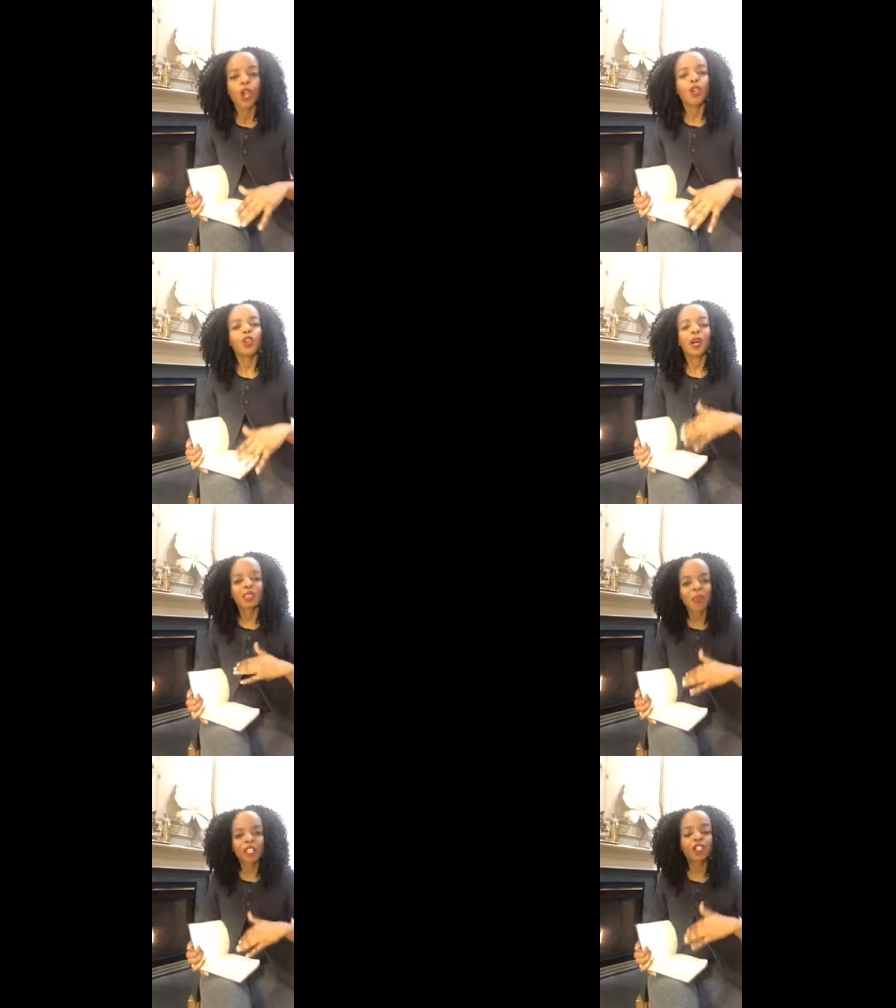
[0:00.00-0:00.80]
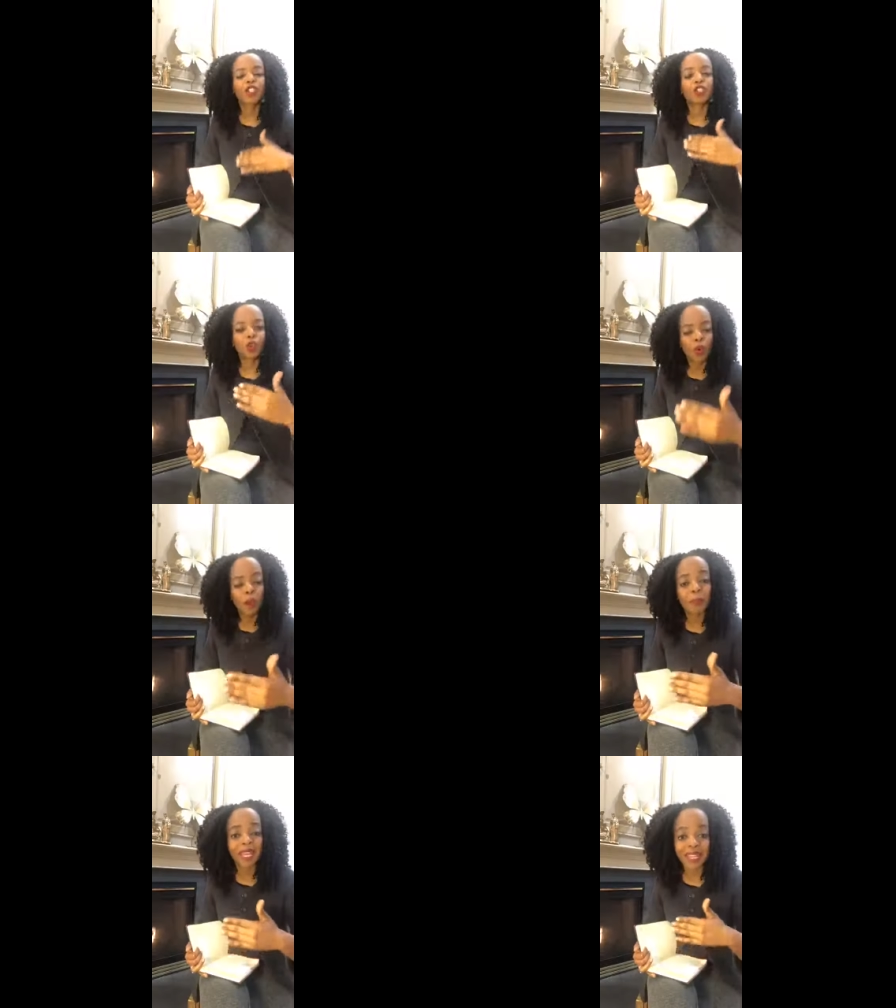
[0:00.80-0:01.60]
You know, as much as you
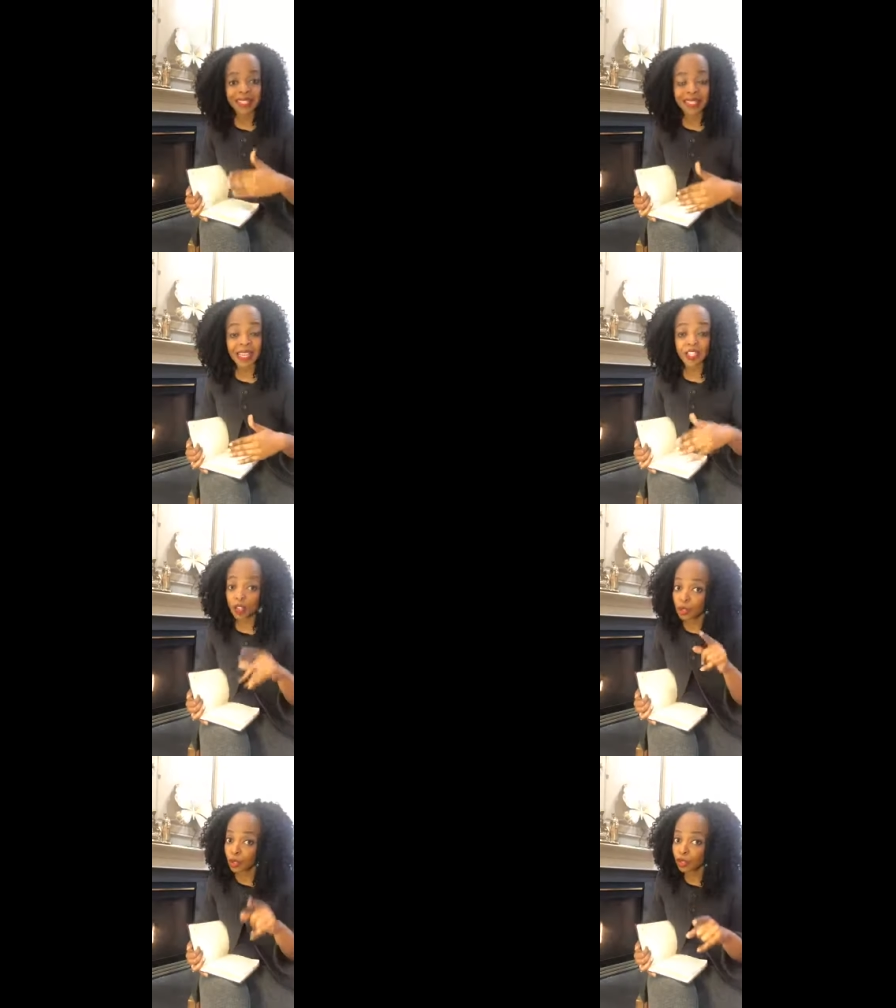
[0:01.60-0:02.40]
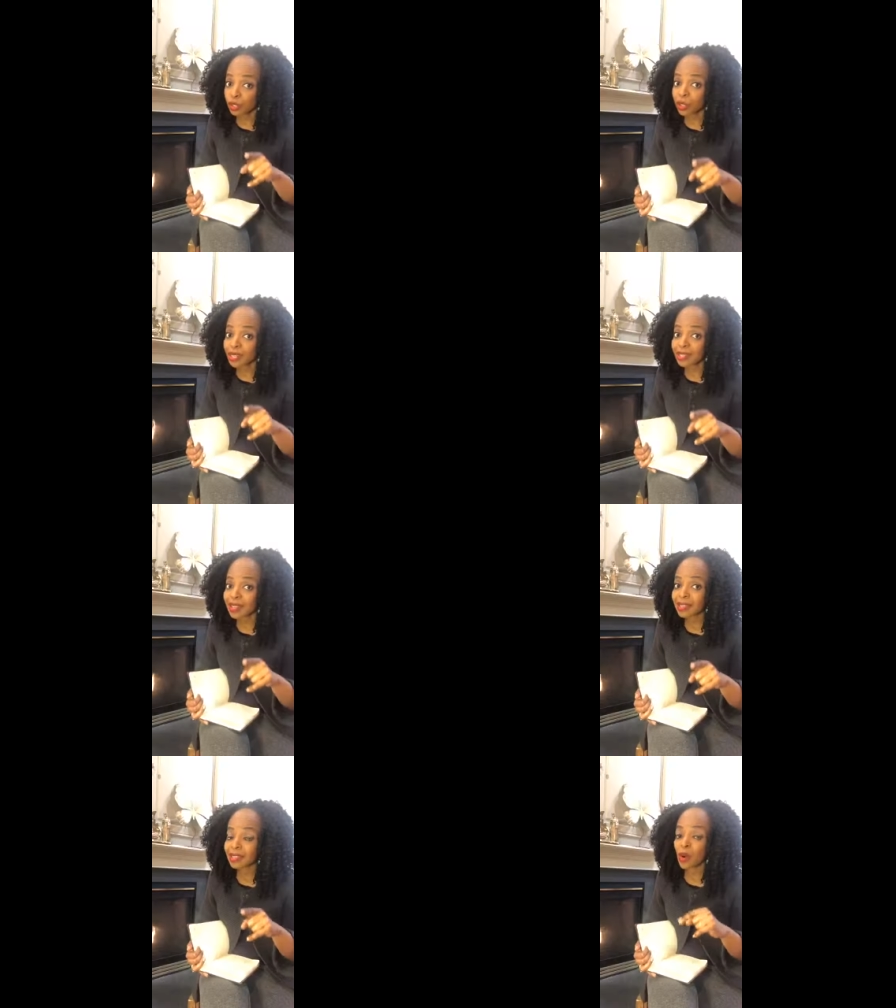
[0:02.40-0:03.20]
are being assessed, you should
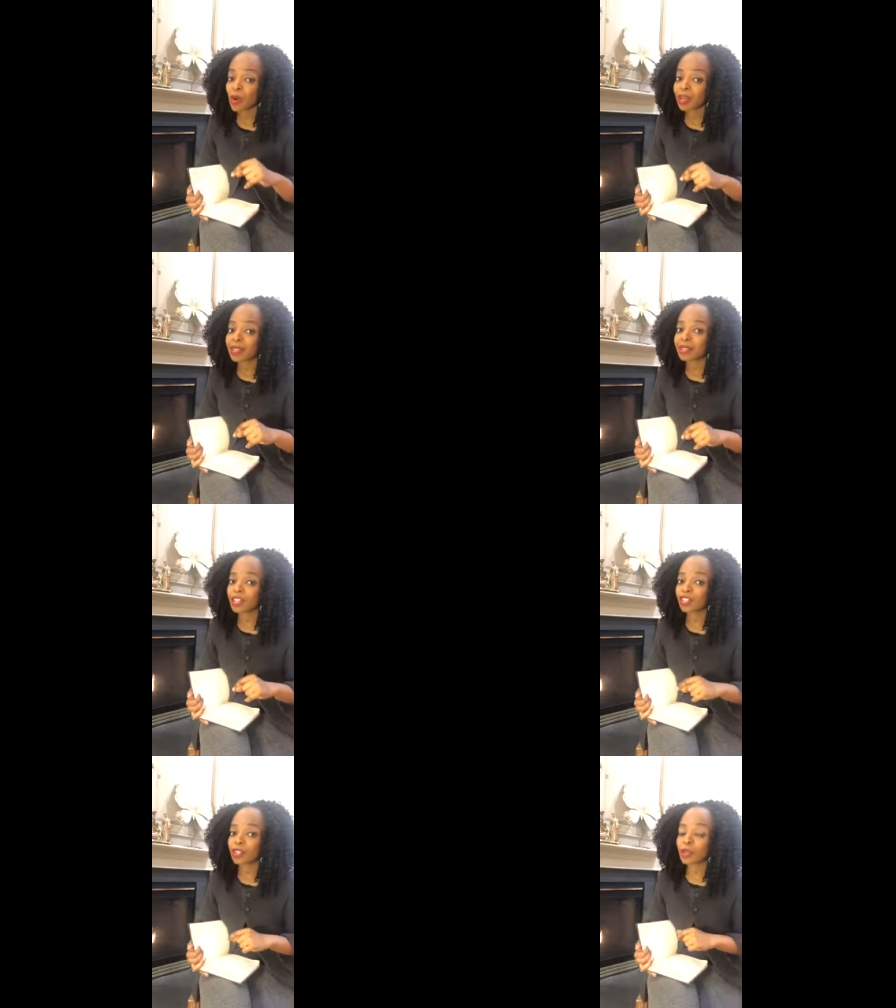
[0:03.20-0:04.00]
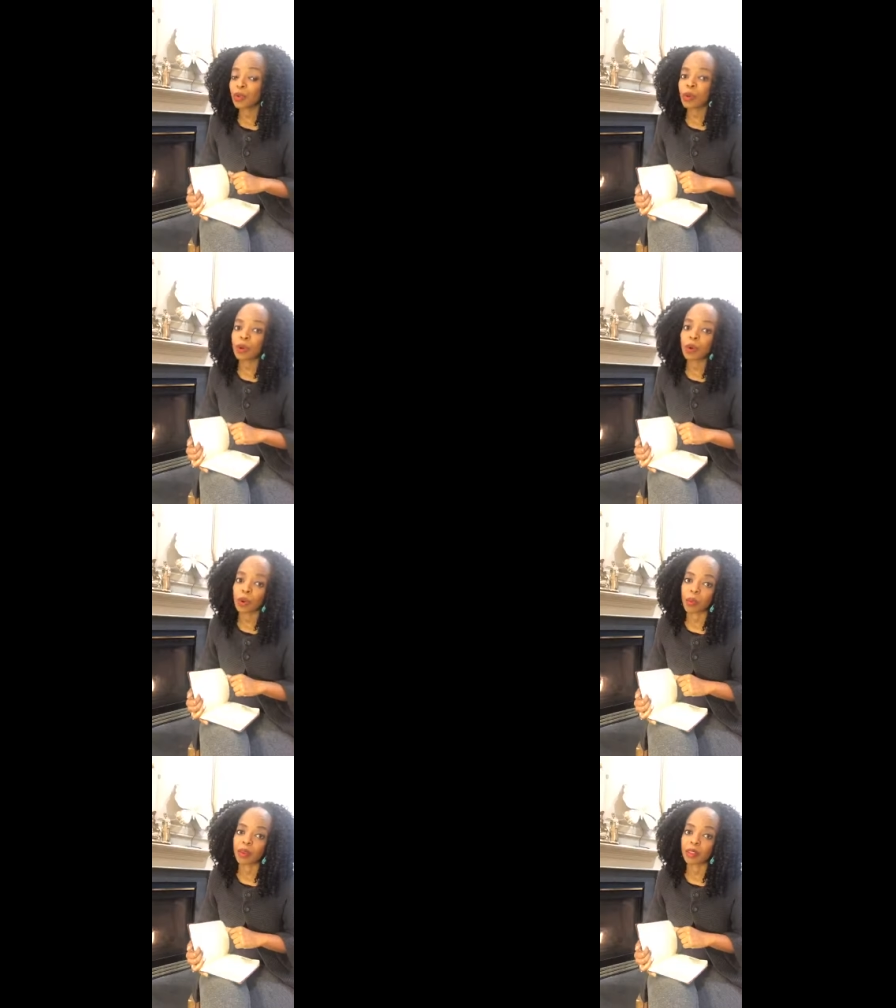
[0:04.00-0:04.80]
assess the organization that you want to
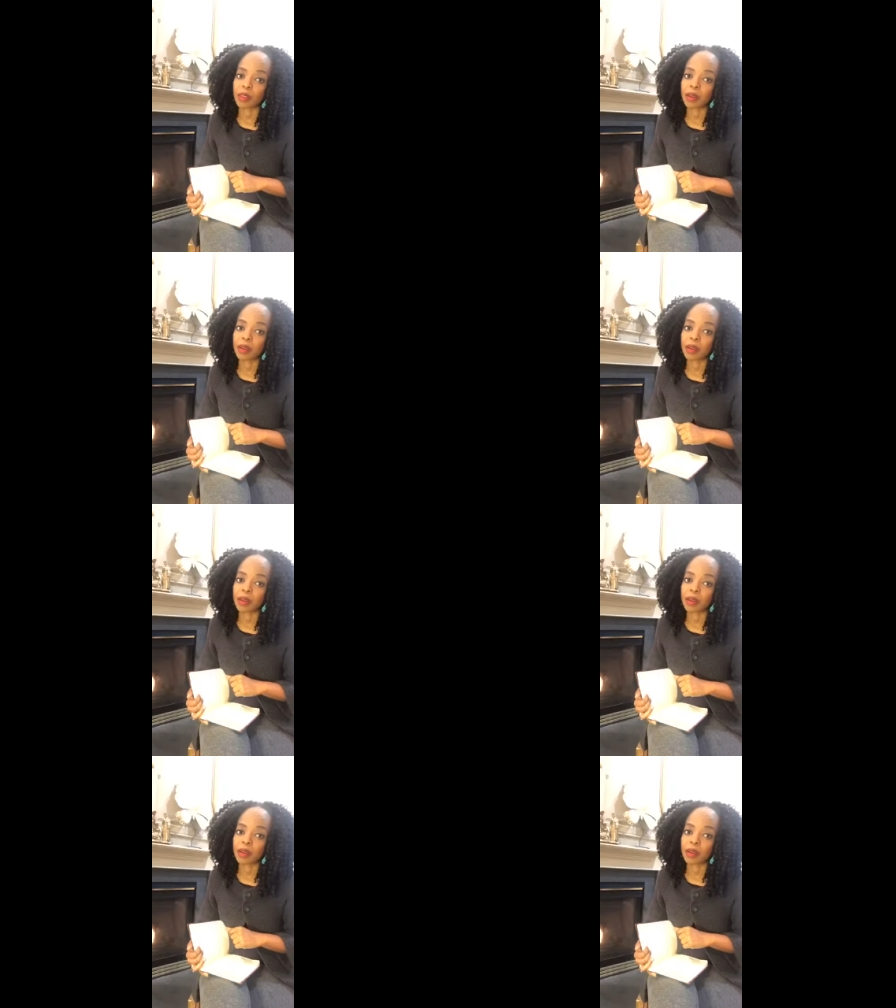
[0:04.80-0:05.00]
work with.